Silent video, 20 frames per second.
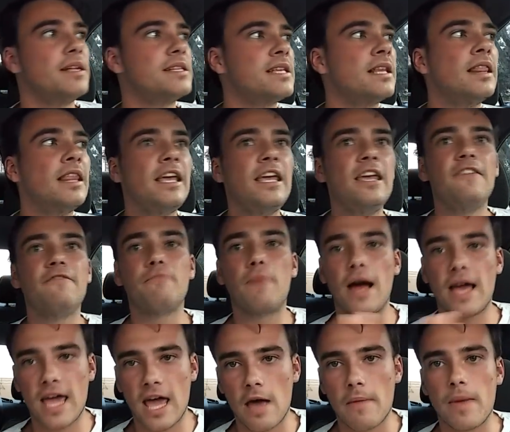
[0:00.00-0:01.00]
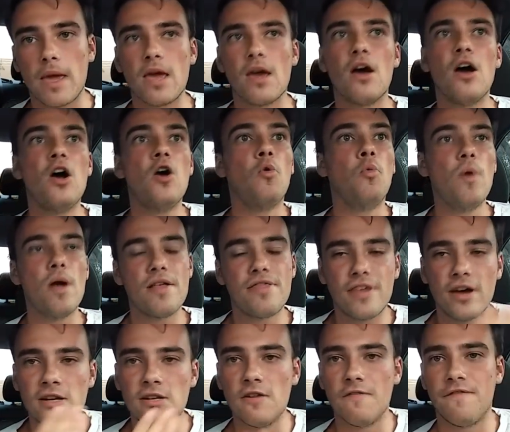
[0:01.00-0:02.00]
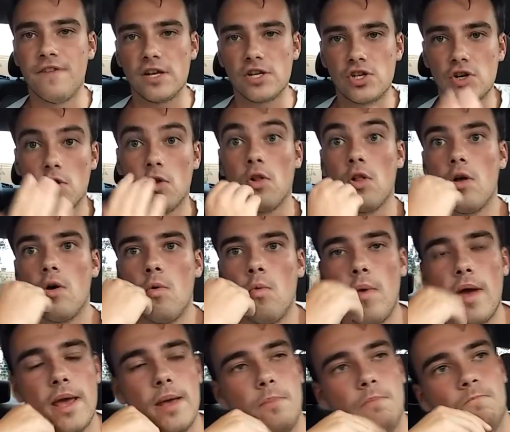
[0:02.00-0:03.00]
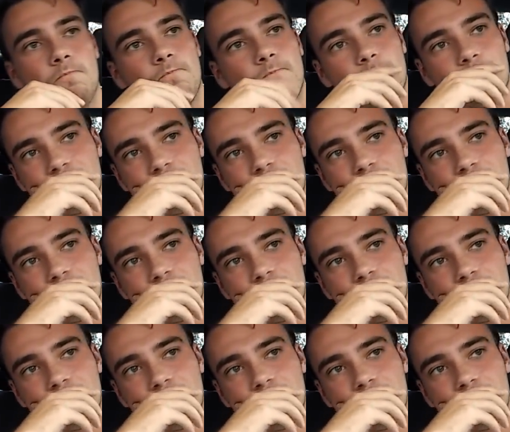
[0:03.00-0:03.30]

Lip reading: Let's leave Miami with a divisional win,